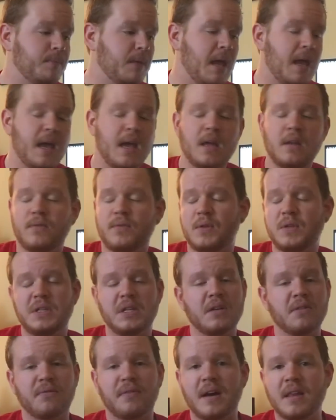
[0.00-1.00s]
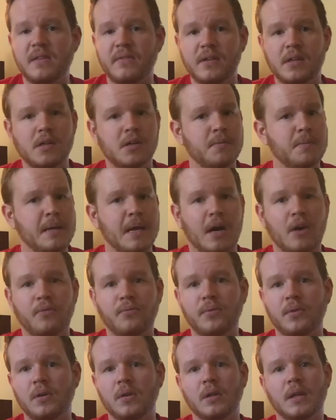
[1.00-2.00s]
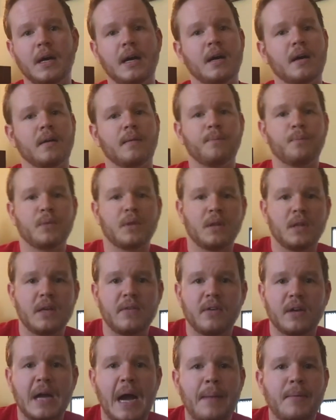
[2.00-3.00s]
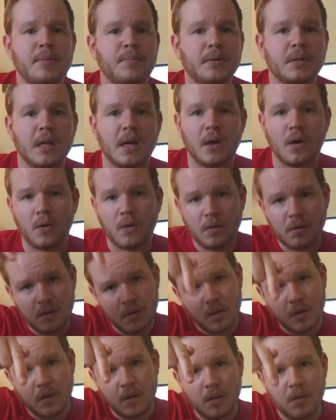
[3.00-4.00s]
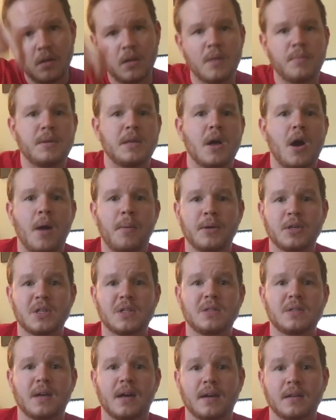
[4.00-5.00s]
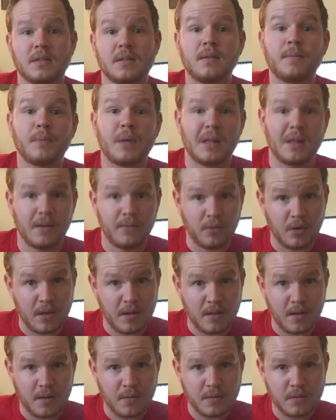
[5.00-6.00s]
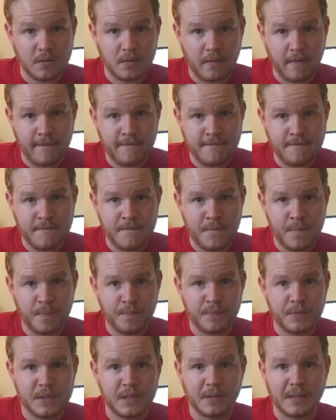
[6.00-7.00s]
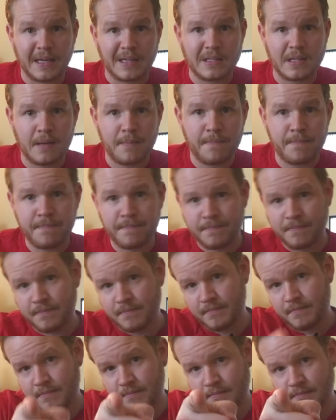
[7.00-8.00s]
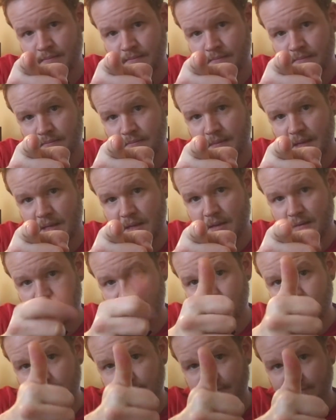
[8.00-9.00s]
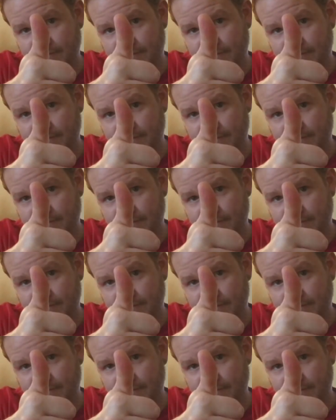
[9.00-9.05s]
And if you didn't find the video to be helpful, uh, leave a comment below. Let me know how much it sucked. I love reading those. Till next time, thank you.